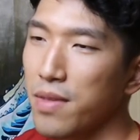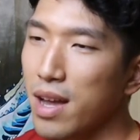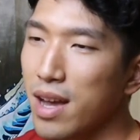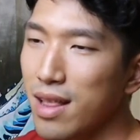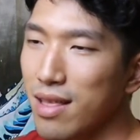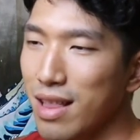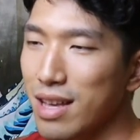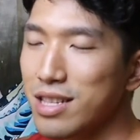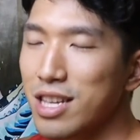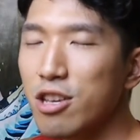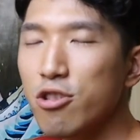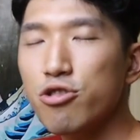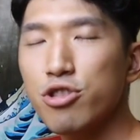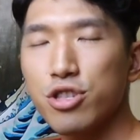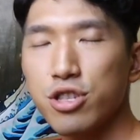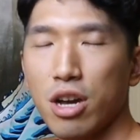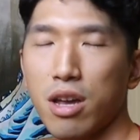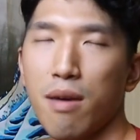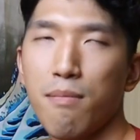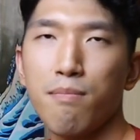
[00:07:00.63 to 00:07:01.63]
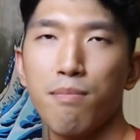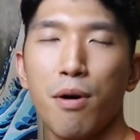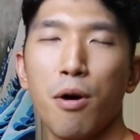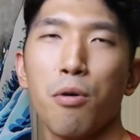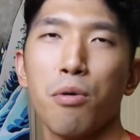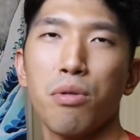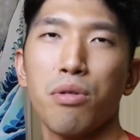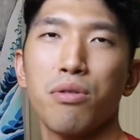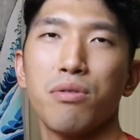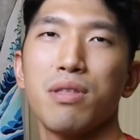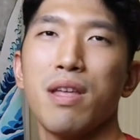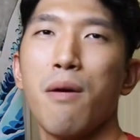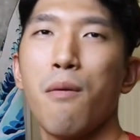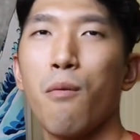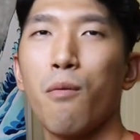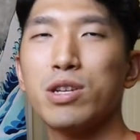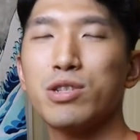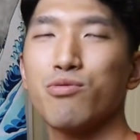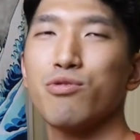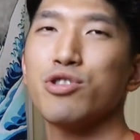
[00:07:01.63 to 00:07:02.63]
Let's say you suck at both, then
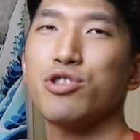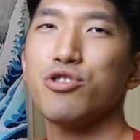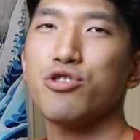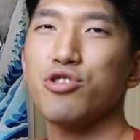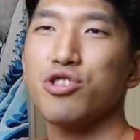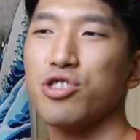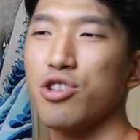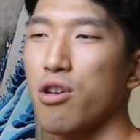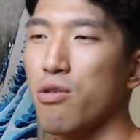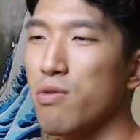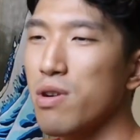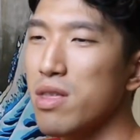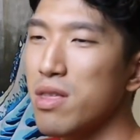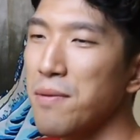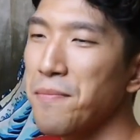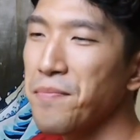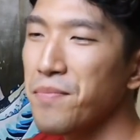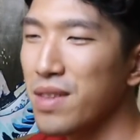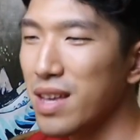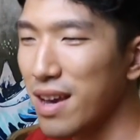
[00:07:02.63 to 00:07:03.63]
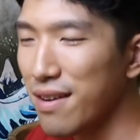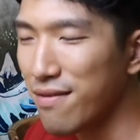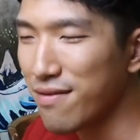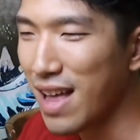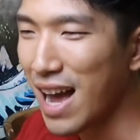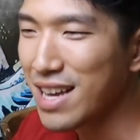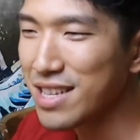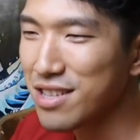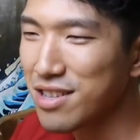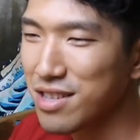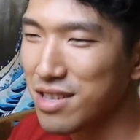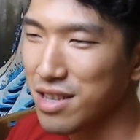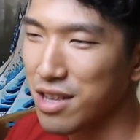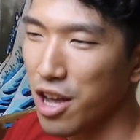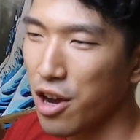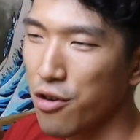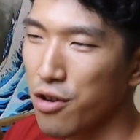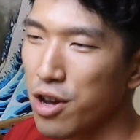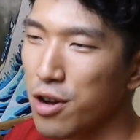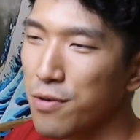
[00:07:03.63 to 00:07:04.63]
which one should you start with? If that's the
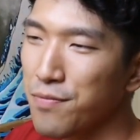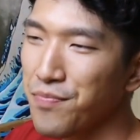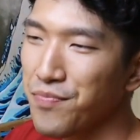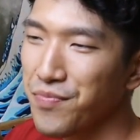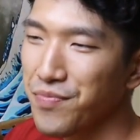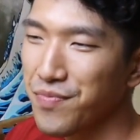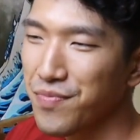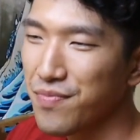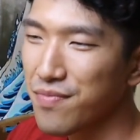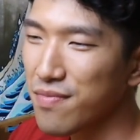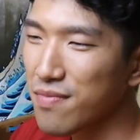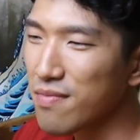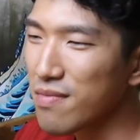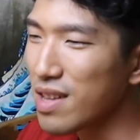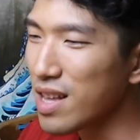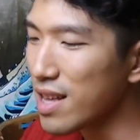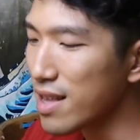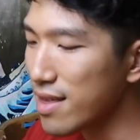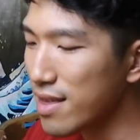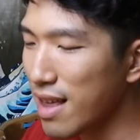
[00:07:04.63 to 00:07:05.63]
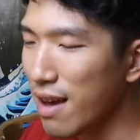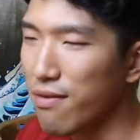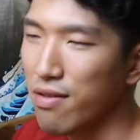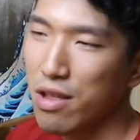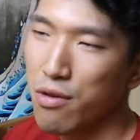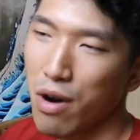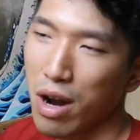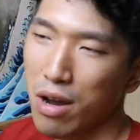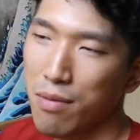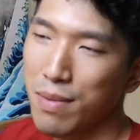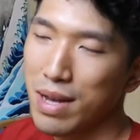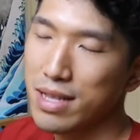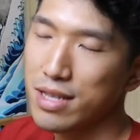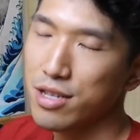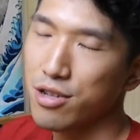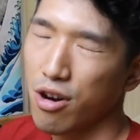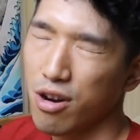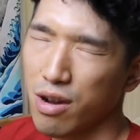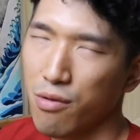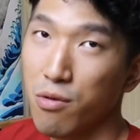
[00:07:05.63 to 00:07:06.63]
scenario, definitely recommend
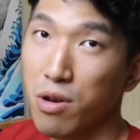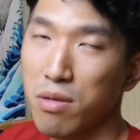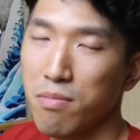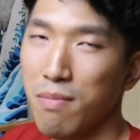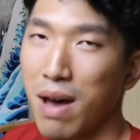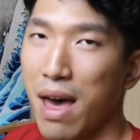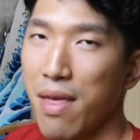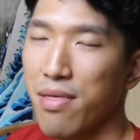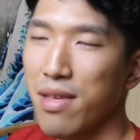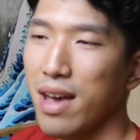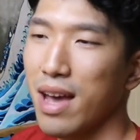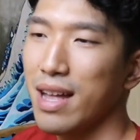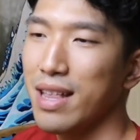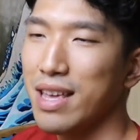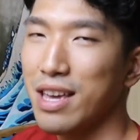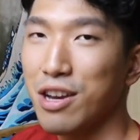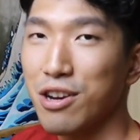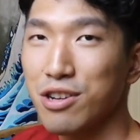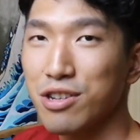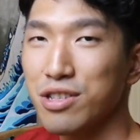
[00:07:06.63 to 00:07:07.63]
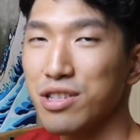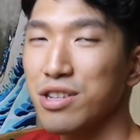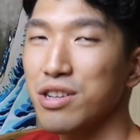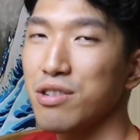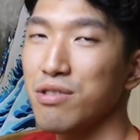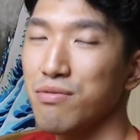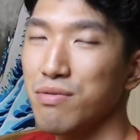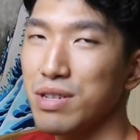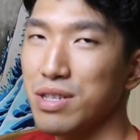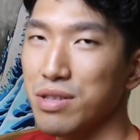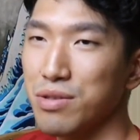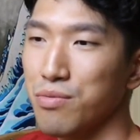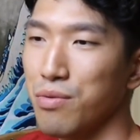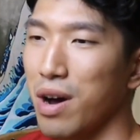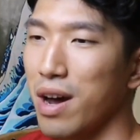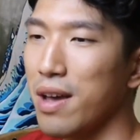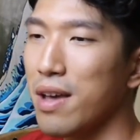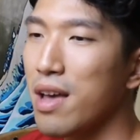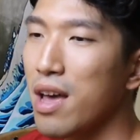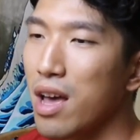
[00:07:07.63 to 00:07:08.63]
starting with math. And here's reasons why.